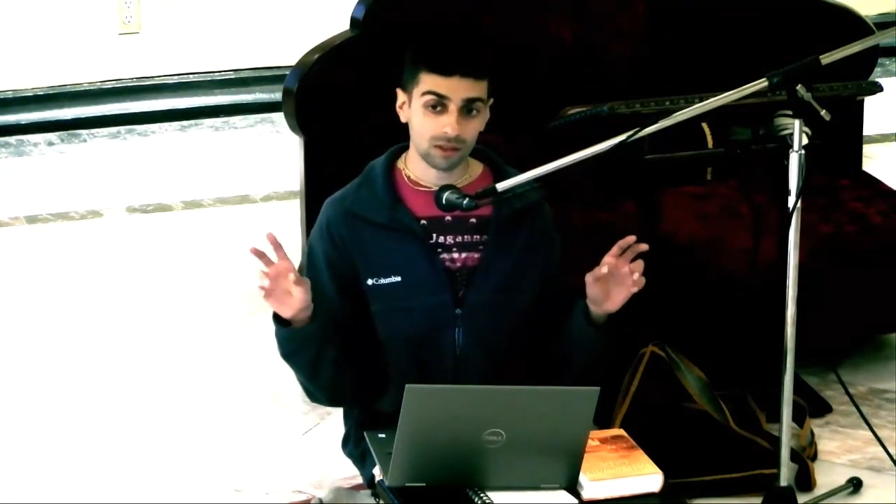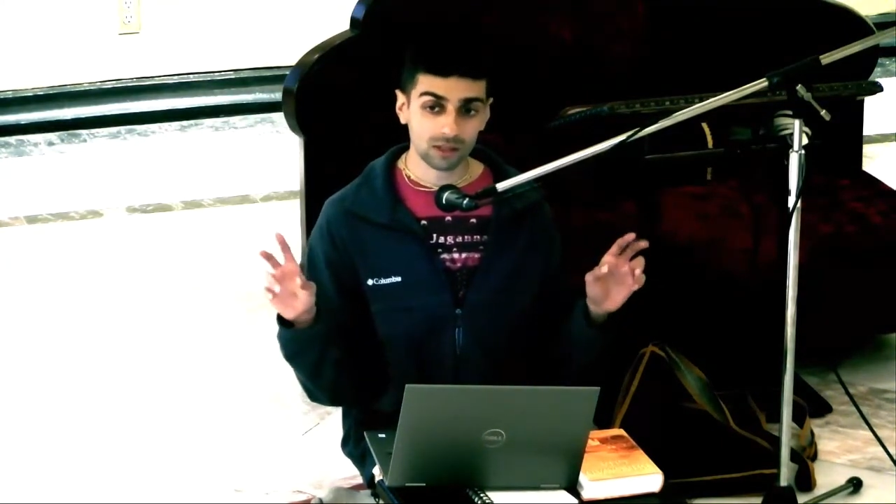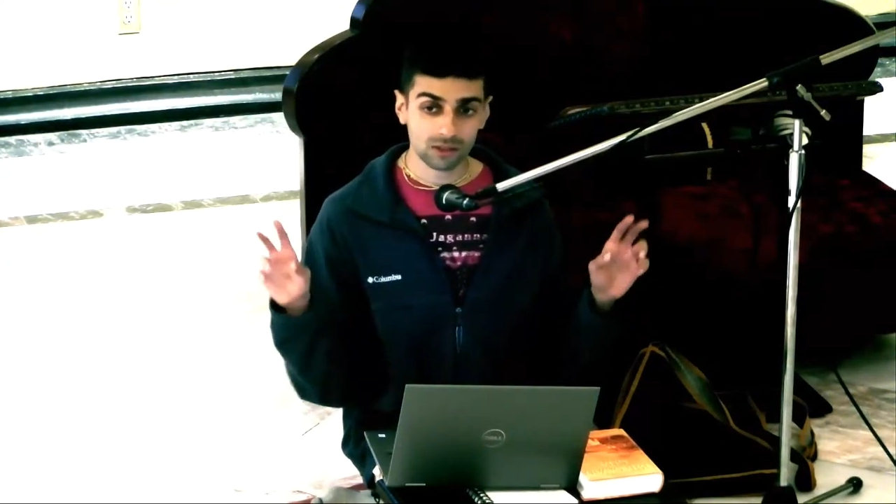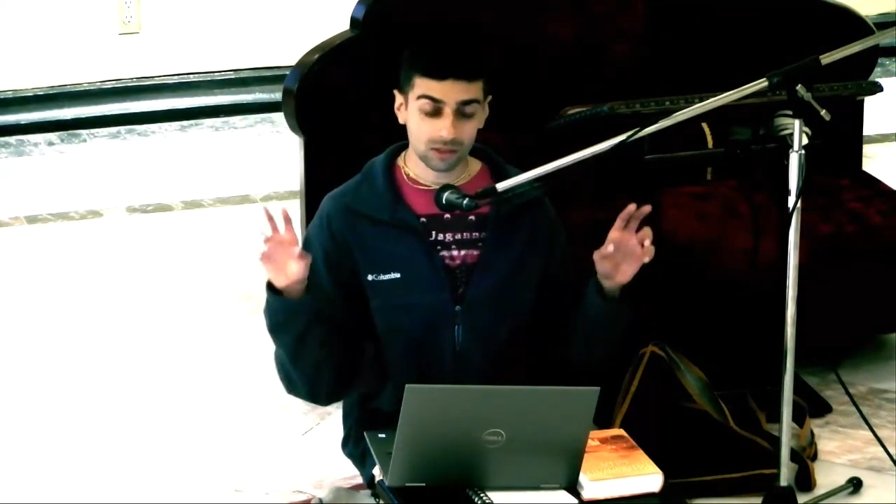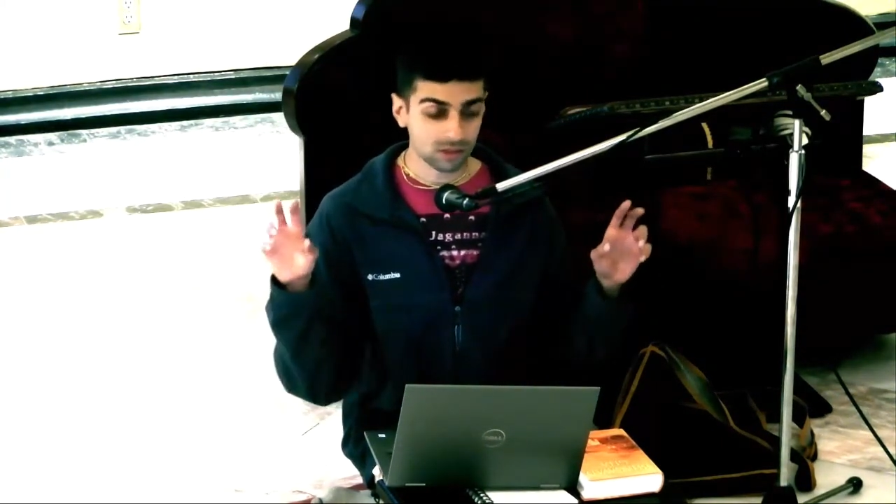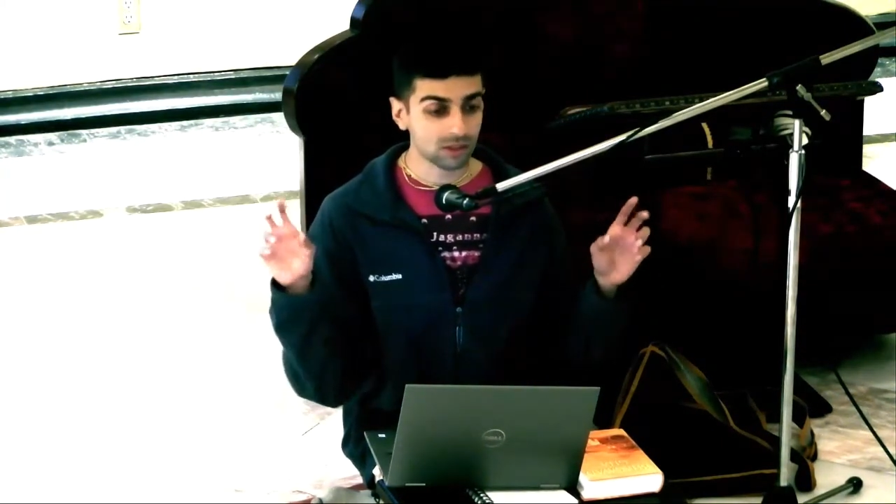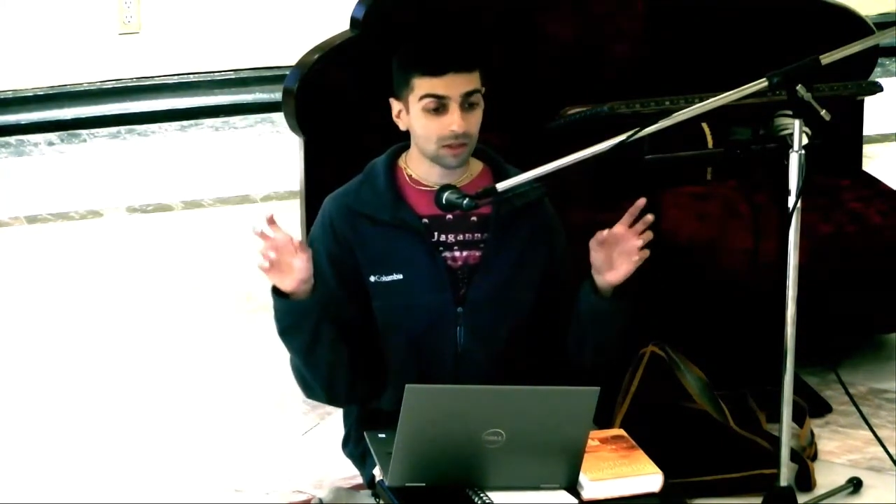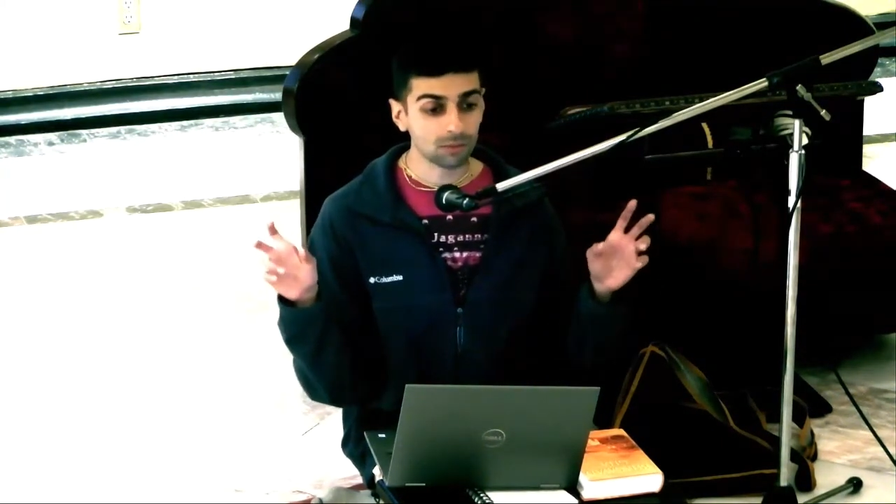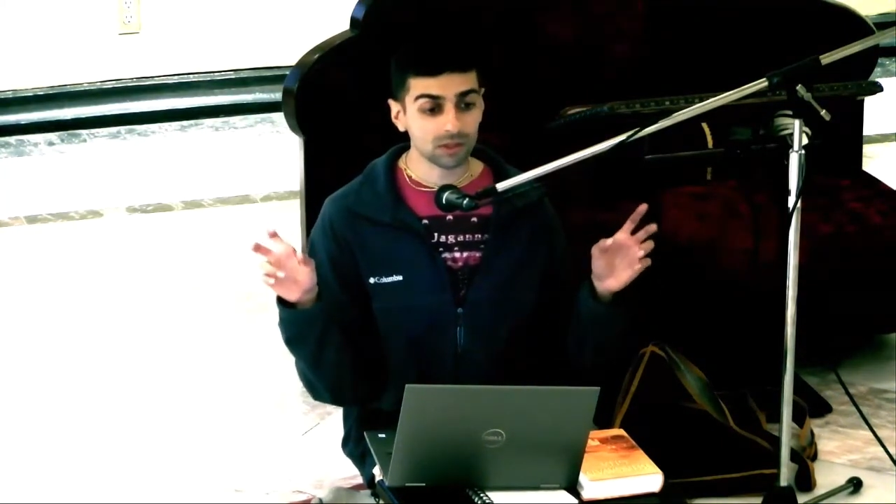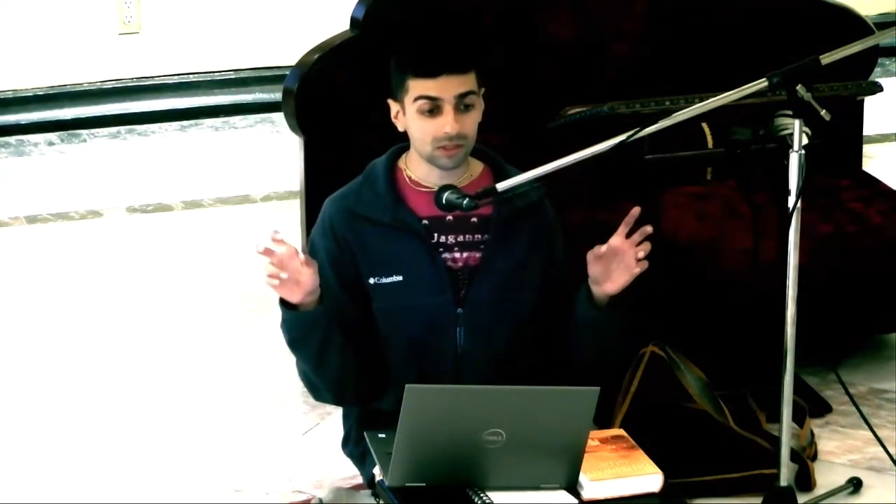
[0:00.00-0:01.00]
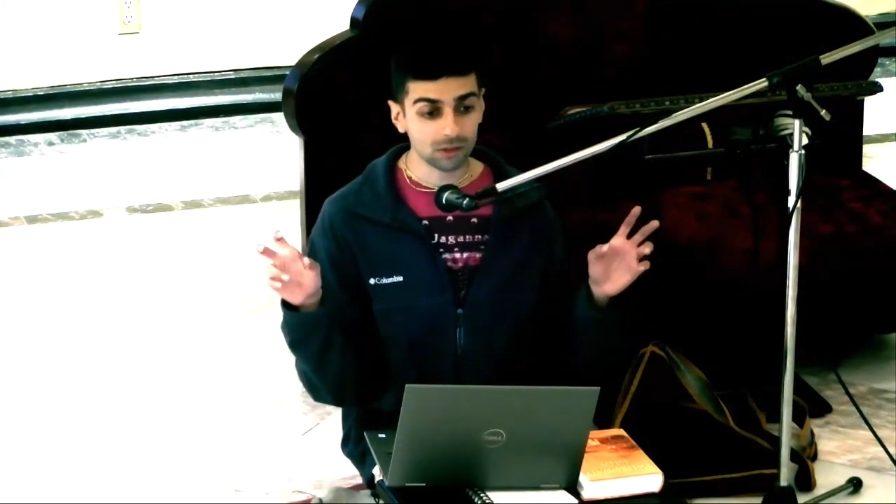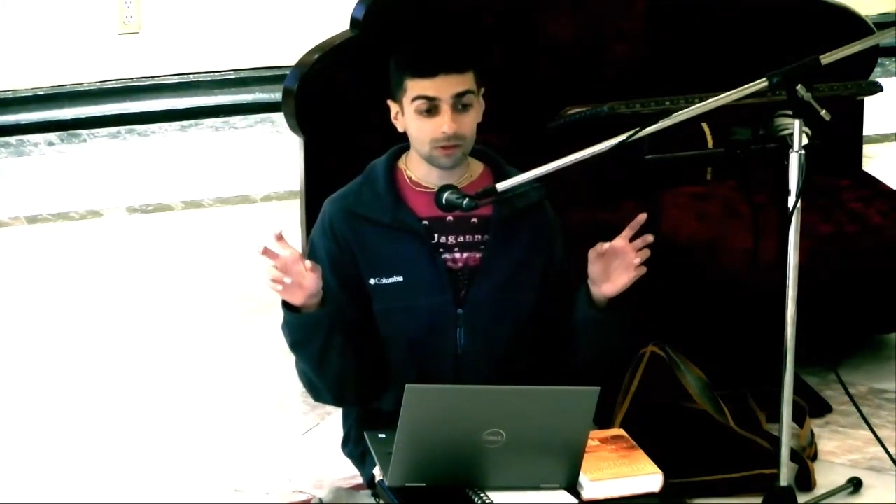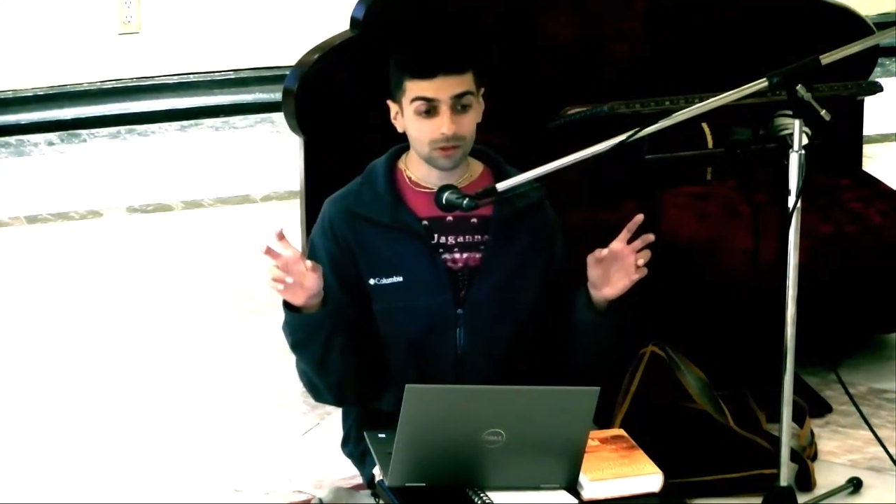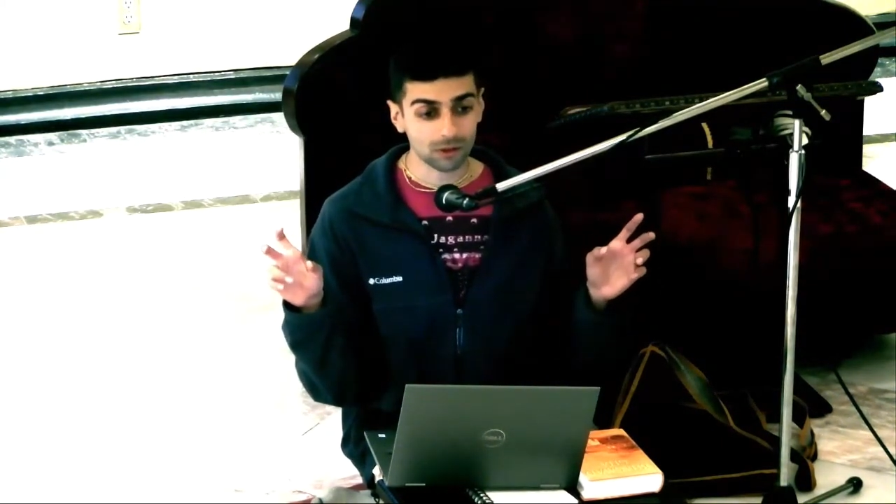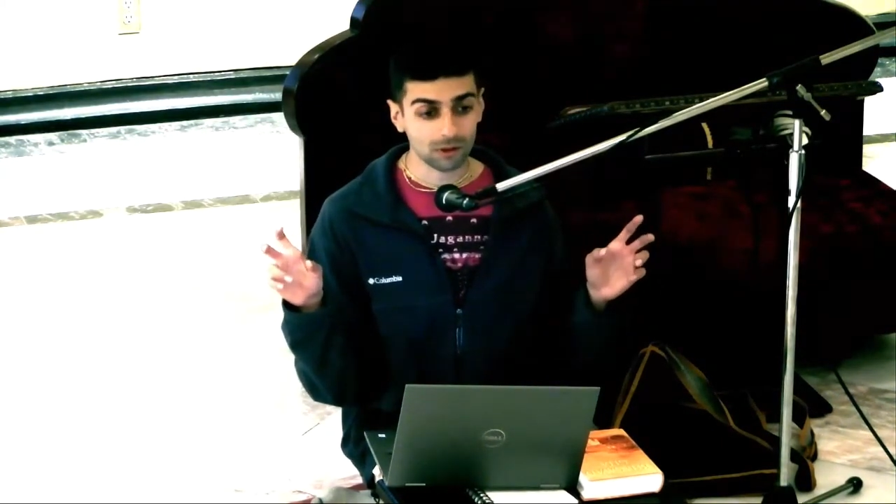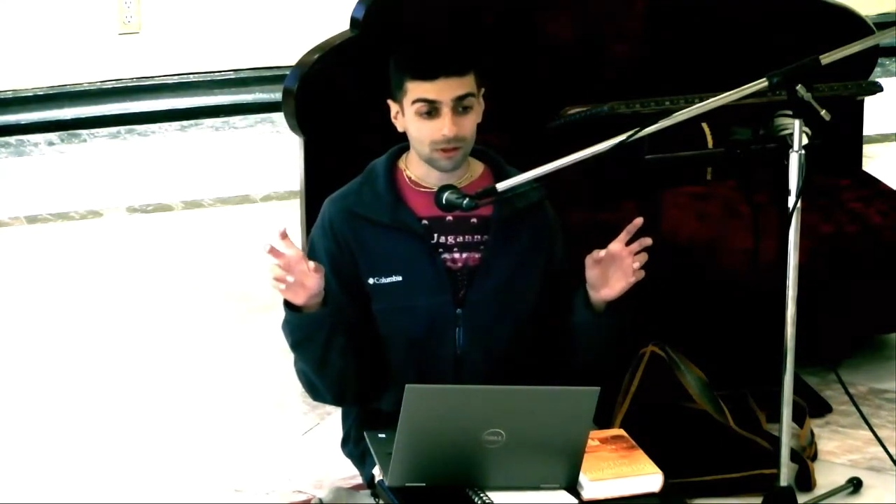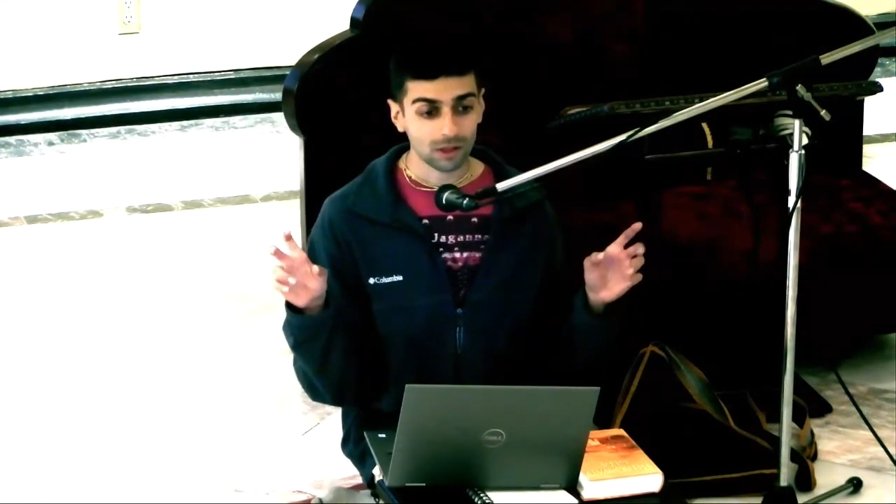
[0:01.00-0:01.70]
let's just say, material.